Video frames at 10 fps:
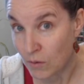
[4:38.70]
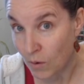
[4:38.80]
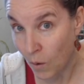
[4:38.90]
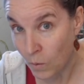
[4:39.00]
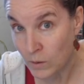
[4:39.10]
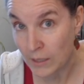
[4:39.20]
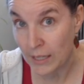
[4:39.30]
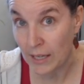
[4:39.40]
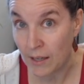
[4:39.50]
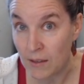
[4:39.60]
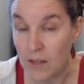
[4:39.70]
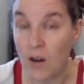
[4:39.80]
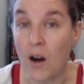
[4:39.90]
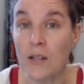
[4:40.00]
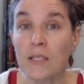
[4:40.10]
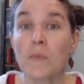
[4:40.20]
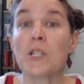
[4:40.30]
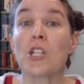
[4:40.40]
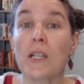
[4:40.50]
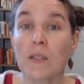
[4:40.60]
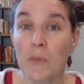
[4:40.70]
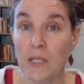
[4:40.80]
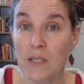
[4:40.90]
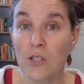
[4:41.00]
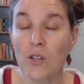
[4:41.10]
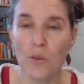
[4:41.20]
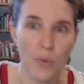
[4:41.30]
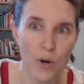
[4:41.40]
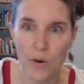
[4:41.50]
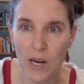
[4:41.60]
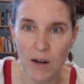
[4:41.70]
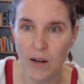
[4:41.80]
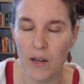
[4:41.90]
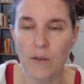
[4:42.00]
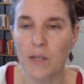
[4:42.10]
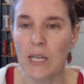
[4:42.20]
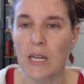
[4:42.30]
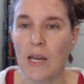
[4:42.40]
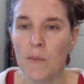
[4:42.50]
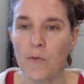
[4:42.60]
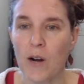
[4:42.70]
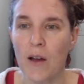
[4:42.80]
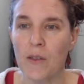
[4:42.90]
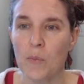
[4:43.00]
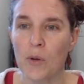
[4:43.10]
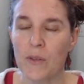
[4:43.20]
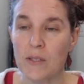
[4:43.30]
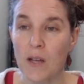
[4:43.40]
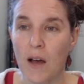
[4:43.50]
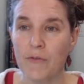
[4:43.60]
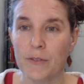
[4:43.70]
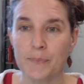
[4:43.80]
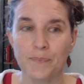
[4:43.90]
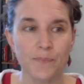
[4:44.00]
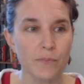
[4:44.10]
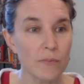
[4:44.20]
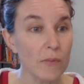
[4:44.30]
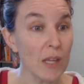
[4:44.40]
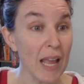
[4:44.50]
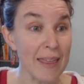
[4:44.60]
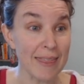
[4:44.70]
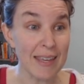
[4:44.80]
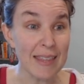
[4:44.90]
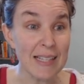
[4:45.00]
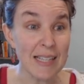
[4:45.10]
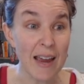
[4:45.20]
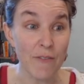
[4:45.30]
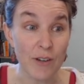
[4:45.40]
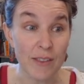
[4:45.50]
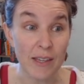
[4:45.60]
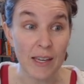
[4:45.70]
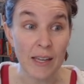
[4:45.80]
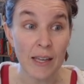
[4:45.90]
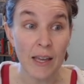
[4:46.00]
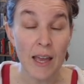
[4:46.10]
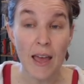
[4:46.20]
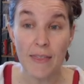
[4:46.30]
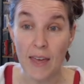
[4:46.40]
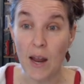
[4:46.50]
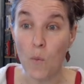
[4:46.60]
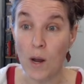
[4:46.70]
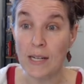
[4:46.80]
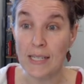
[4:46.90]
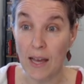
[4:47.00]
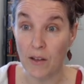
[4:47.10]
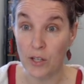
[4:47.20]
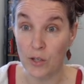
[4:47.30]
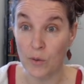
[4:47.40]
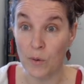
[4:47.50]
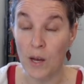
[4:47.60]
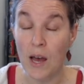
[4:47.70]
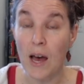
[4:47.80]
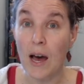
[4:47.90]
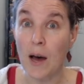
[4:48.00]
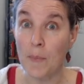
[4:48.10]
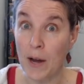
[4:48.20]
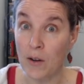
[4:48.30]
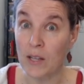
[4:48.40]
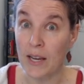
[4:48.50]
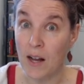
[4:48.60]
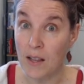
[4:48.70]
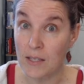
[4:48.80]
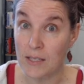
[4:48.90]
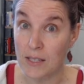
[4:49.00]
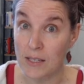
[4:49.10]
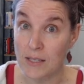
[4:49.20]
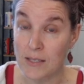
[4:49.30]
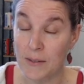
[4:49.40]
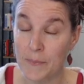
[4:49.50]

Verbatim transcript: only. There are some adjustments to the prokaryote giddy up for how they pull this off. I think that's everything that I want to tell you about glycolysis.